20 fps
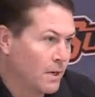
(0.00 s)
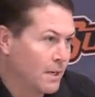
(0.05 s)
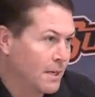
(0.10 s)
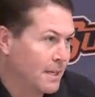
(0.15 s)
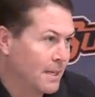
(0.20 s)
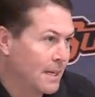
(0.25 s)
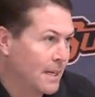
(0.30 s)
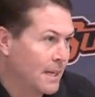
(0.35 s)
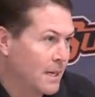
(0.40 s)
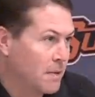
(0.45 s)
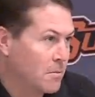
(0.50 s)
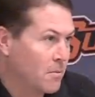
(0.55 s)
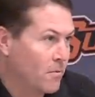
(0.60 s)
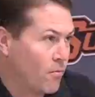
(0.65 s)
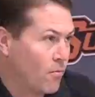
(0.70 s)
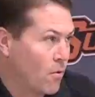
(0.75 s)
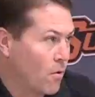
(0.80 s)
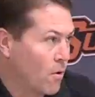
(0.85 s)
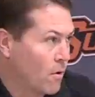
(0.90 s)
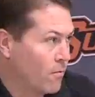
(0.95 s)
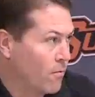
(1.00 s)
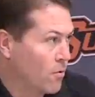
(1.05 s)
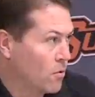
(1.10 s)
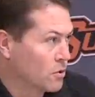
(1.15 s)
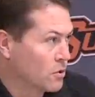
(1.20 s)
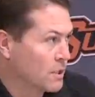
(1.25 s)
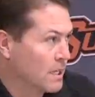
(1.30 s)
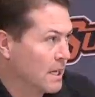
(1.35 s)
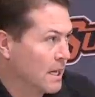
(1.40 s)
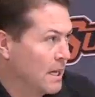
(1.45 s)
need to get in before our
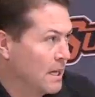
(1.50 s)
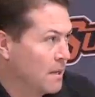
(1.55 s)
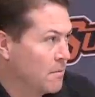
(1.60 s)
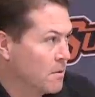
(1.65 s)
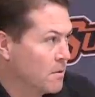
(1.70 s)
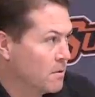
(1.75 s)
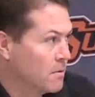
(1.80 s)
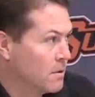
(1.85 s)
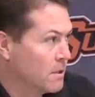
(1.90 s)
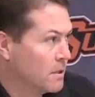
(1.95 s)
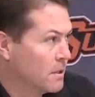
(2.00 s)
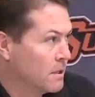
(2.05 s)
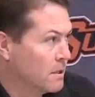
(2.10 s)
first game, and